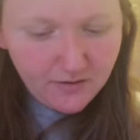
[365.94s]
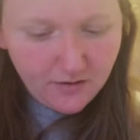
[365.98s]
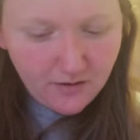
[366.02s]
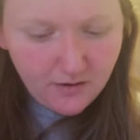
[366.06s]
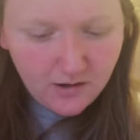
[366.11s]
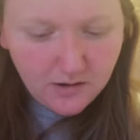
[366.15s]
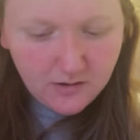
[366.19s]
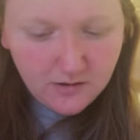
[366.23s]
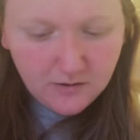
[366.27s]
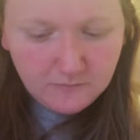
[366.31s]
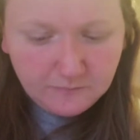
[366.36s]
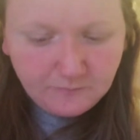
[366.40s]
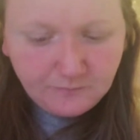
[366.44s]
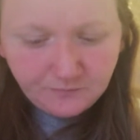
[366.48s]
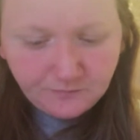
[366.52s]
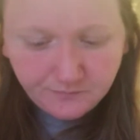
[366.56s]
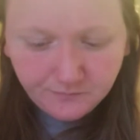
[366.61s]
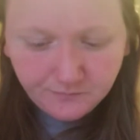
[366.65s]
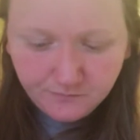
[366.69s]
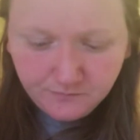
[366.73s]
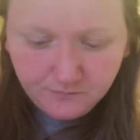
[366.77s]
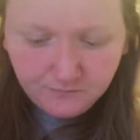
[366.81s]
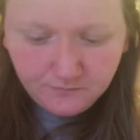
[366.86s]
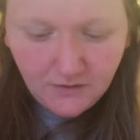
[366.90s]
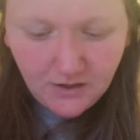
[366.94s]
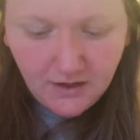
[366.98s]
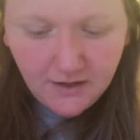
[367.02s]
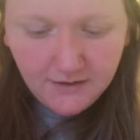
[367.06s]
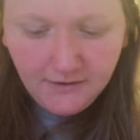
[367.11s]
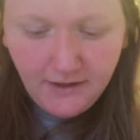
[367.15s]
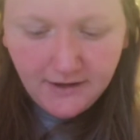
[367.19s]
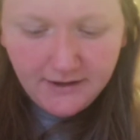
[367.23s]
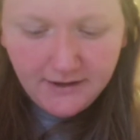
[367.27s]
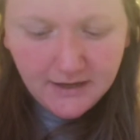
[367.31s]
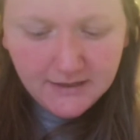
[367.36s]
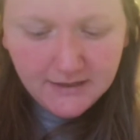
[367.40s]
And
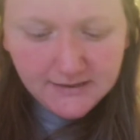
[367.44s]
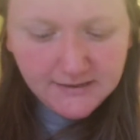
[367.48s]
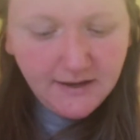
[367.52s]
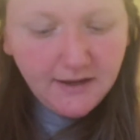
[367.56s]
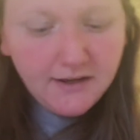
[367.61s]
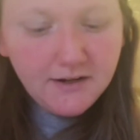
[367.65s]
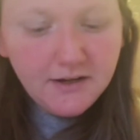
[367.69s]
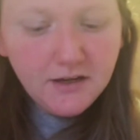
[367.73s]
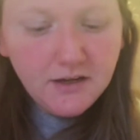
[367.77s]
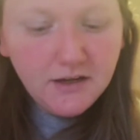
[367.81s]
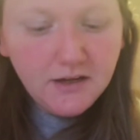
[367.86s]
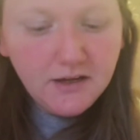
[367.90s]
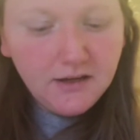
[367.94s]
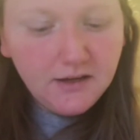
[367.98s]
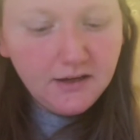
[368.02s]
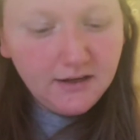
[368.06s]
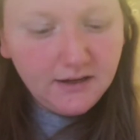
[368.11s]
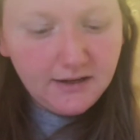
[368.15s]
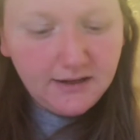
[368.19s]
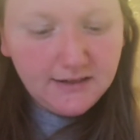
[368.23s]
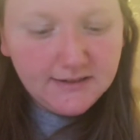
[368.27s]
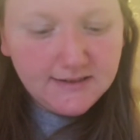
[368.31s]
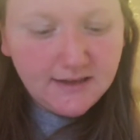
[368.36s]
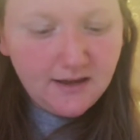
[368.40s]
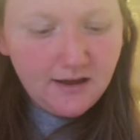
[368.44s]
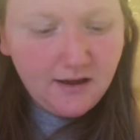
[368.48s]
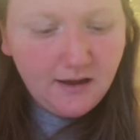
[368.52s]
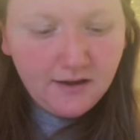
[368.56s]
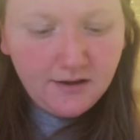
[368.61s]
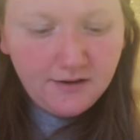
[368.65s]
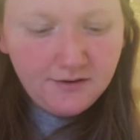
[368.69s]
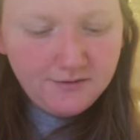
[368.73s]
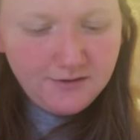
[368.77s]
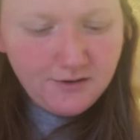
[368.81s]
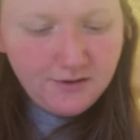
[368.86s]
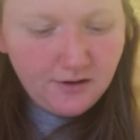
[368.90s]
like I said, it's
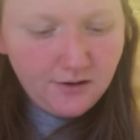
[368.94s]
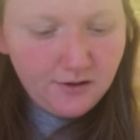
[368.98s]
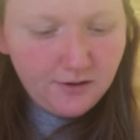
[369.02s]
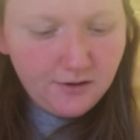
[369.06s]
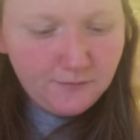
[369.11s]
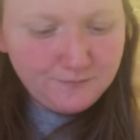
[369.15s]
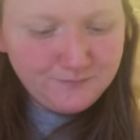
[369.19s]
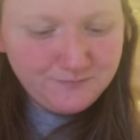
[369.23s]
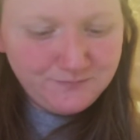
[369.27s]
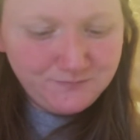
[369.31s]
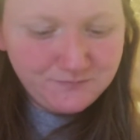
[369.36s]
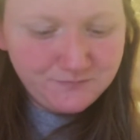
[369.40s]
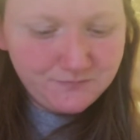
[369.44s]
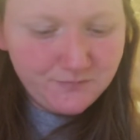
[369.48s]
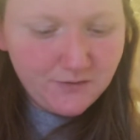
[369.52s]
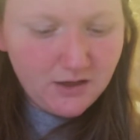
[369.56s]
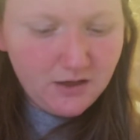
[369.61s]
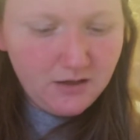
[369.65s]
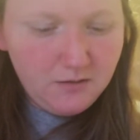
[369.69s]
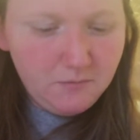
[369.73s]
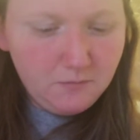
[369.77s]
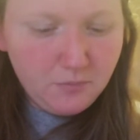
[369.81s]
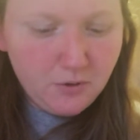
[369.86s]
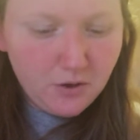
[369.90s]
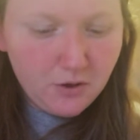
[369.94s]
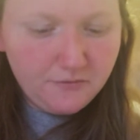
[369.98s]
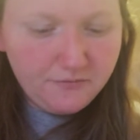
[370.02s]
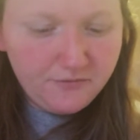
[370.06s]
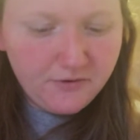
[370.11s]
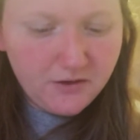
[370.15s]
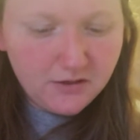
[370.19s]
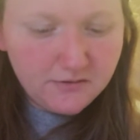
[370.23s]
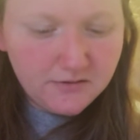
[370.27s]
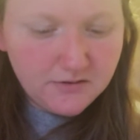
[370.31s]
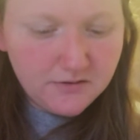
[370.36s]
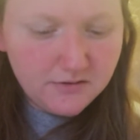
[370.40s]
on
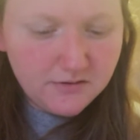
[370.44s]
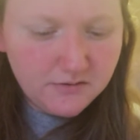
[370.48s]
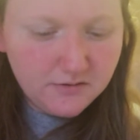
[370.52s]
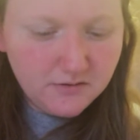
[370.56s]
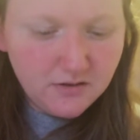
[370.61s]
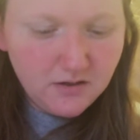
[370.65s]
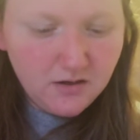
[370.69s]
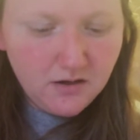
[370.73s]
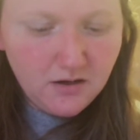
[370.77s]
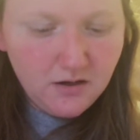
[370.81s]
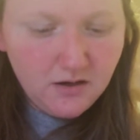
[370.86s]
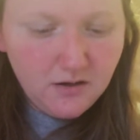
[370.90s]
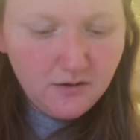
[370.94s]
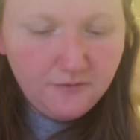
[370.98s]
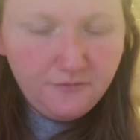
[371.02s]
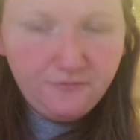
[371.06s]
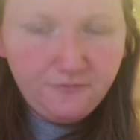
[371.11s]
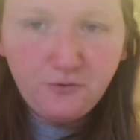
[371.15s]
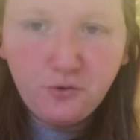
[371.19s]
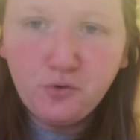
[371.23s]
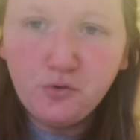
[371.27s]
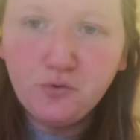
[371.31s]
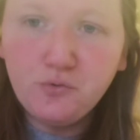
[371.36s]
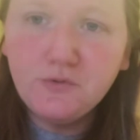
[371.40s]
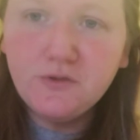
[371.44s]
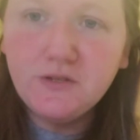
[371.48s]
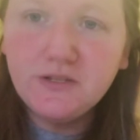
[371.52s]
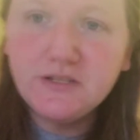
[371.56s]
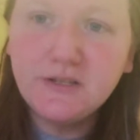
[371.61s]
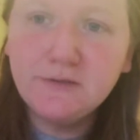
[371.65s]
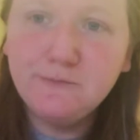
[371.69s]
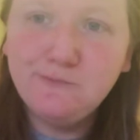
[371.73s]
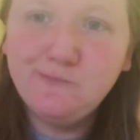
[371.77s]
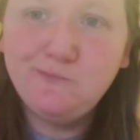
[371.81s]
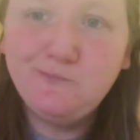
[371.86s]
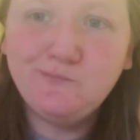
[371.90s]
Imperfect
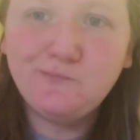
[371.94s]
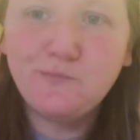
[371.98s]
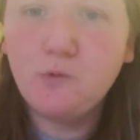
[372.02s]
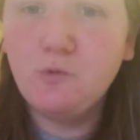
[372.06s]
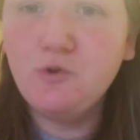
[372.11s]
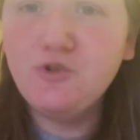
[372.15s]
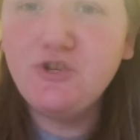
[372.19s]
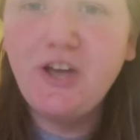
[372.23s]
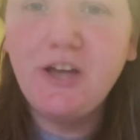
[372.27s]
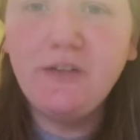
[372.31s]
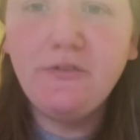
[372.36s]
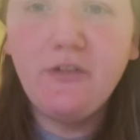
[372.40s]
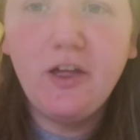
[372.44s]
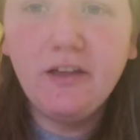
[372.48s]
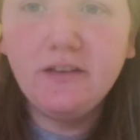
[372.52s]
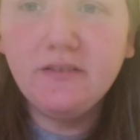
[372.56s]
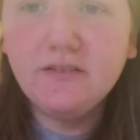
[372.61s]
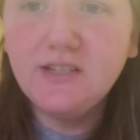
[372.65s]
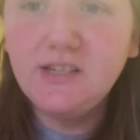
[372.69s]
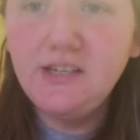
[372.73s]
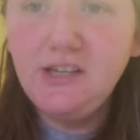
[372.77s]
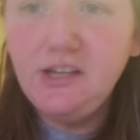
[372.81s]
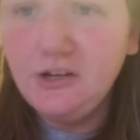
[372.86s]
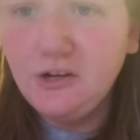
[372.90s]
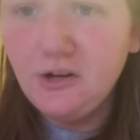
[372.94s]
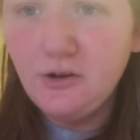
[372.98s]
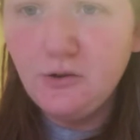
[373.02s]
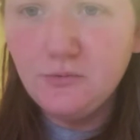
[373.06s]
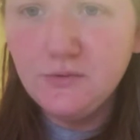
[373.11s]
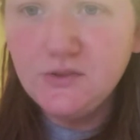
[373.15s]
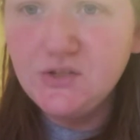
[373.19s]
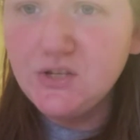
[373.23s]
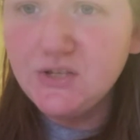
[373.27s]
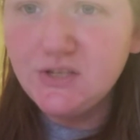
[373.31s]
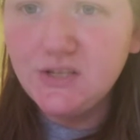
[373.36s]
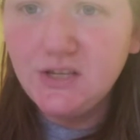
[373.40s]
Foods, which I like to, you know,
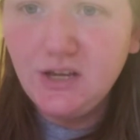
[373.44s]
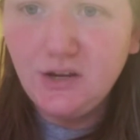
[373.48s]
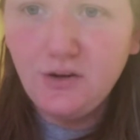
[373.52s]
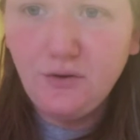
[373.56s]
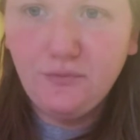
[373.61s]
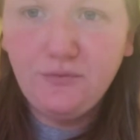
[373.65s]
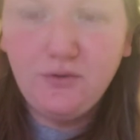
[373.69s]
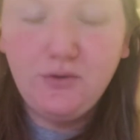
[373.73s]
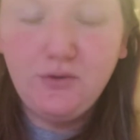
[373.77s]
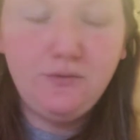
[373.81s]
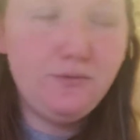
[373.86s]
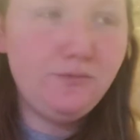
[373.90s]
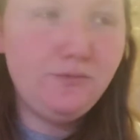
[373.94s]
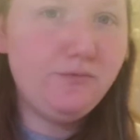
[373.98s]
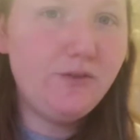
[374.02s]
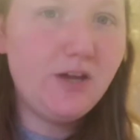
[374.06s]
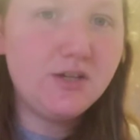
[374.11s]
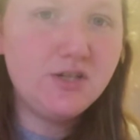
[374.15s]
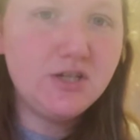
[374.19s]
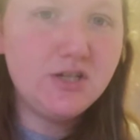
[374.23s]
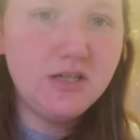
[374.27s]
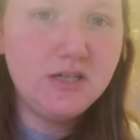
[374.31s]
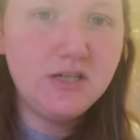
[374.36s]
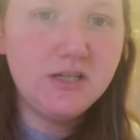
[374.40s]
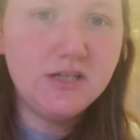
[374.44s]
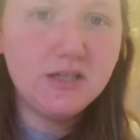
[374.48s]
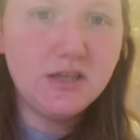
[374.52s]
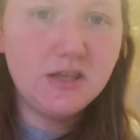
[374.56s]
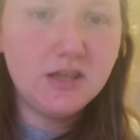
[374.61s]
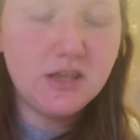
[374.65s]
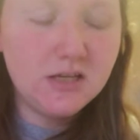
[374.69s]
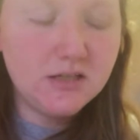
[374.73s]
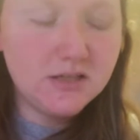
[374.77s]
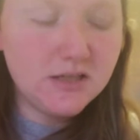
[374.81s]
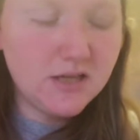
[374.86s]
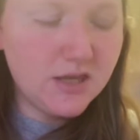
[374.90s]
just get a few veggies and
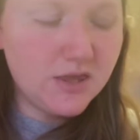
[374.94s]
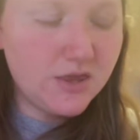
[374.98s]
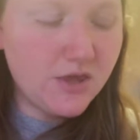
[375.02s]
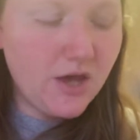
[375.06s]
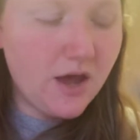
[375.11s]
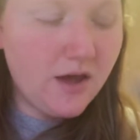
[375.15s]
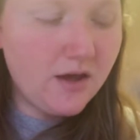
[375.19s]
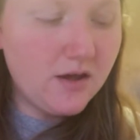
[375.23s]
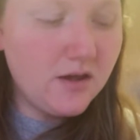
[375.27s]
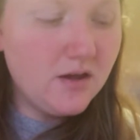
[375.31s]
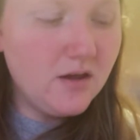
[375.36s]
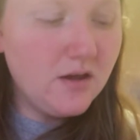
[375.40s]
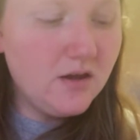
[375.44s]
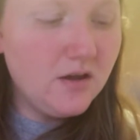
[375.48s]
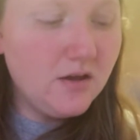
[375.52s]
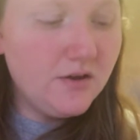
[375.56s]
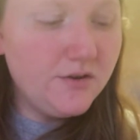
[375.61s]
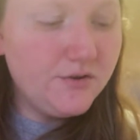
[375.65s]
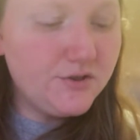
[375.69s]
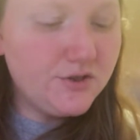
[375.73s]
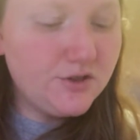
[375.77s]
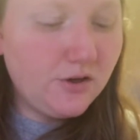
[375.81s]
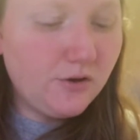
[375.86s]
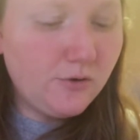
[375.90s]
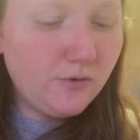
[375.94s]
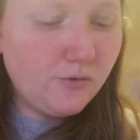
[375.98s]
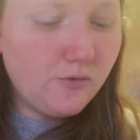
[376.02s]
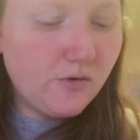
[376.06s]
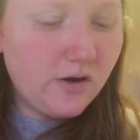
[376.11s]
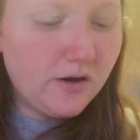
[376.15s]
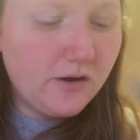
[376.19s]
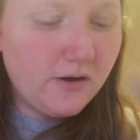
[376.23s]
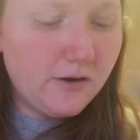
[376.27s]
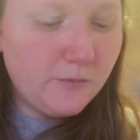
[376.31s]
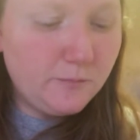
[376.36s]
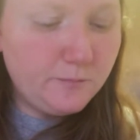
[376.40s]
things like that.
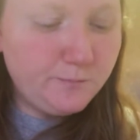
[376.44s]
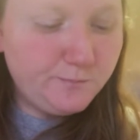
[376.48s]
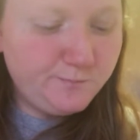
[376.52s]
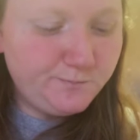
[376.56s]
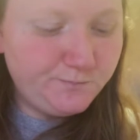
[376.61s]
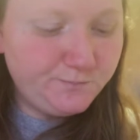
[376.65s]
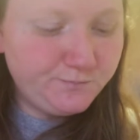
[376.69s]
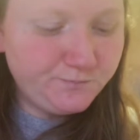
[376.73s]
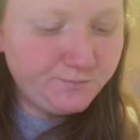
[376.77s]
So,